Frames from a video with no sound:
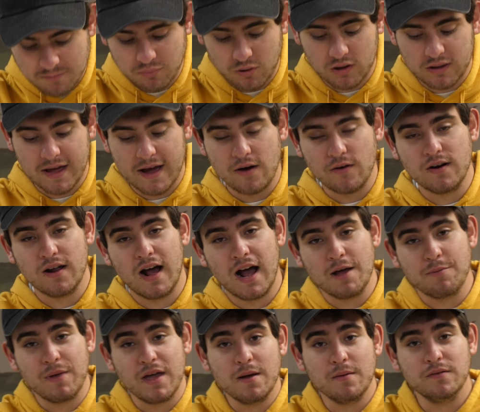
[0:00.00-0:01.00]
and pull out,
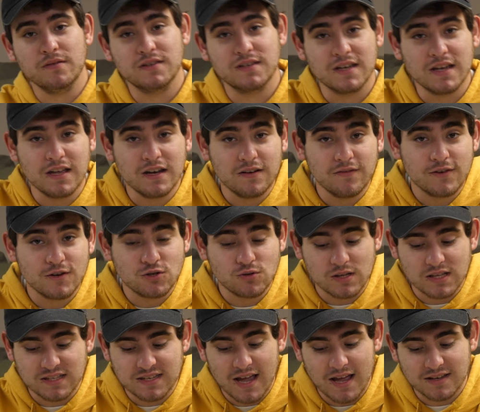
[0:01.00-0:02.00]
I'm able to
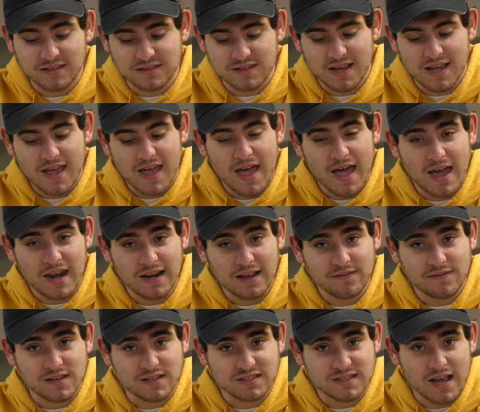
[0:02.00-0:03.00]
individually test any
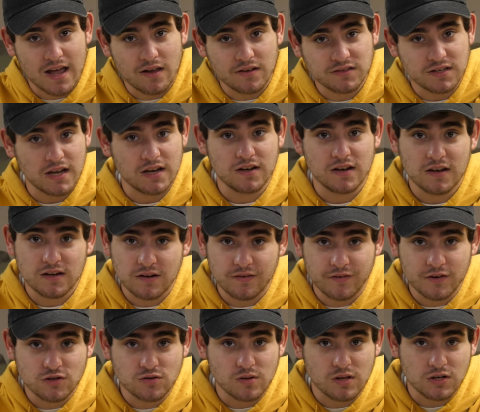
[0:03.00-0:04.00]
of the cells and
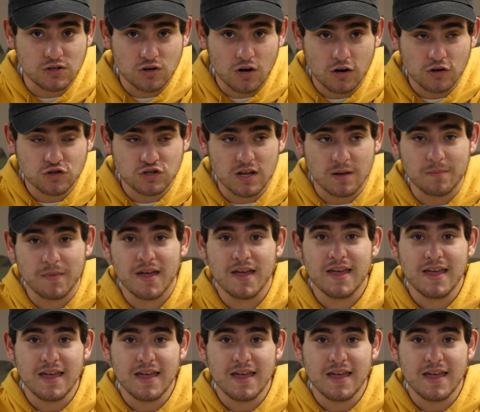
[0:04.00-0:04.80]
individually charge them